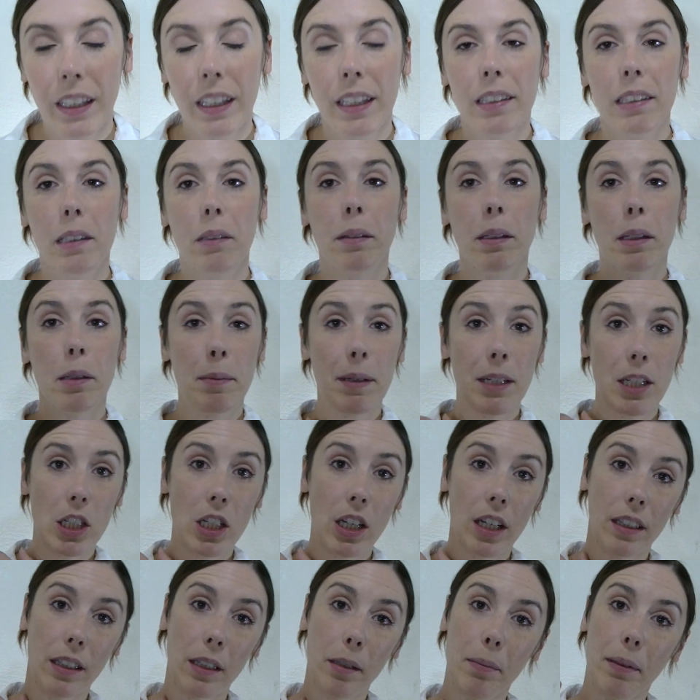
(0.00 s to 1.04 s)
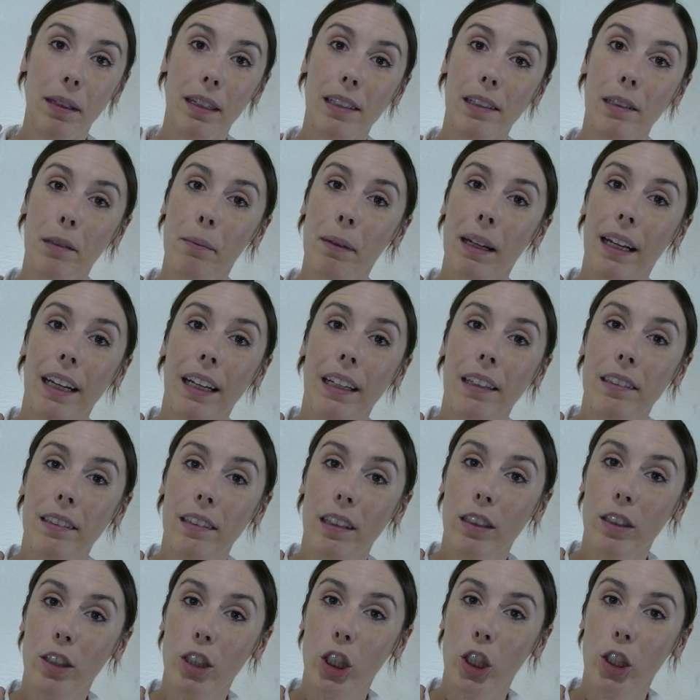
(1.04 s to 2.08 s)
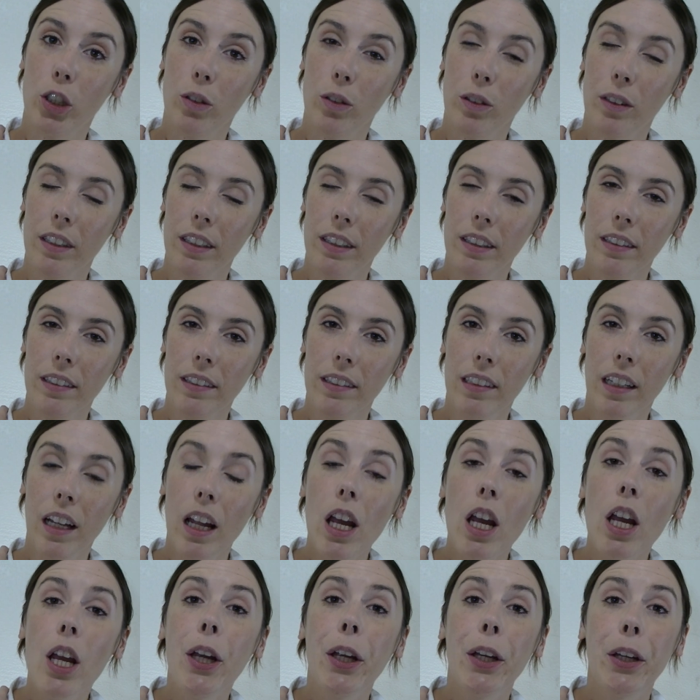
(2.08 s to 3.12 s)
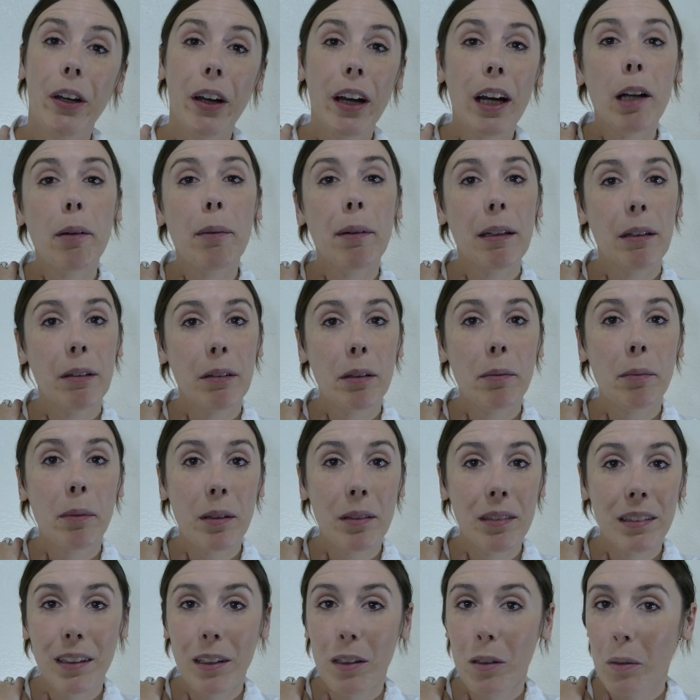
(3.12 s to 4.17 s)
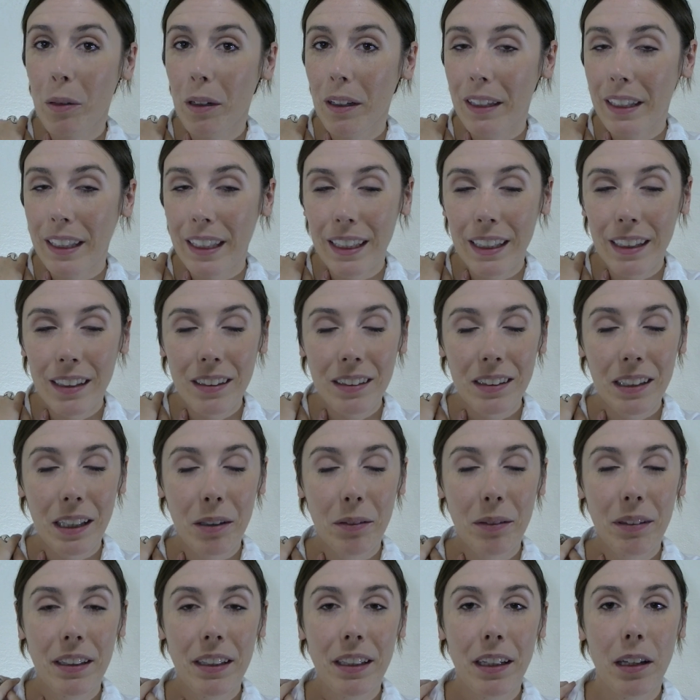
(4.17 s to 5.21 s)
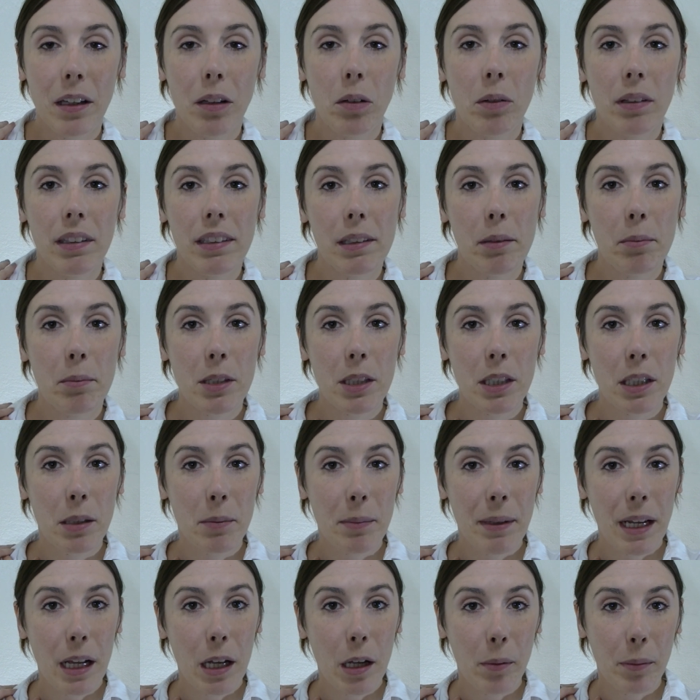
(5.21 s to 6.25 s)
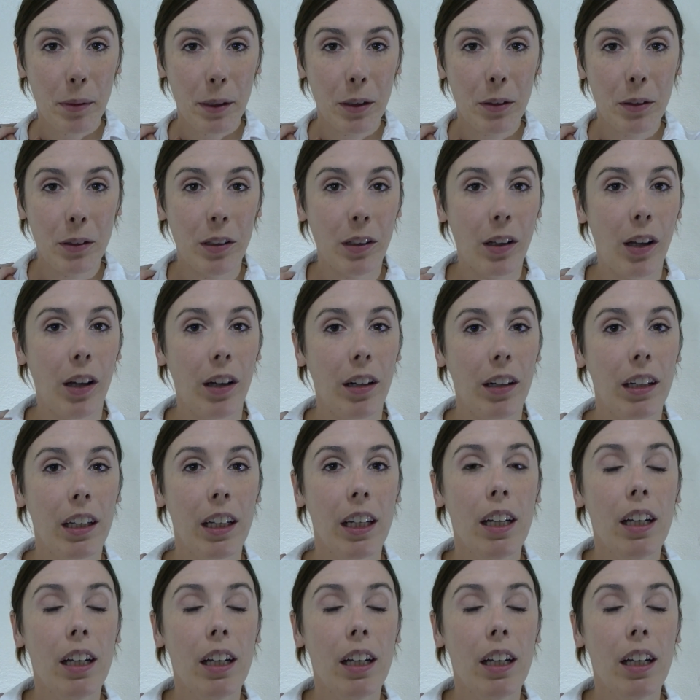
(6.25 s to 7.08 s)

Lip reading: is I'm going to be gently placing my hands on your shoulders. You're going to be doing most of the work here, like with the other ones. I'm just going to be helping you along.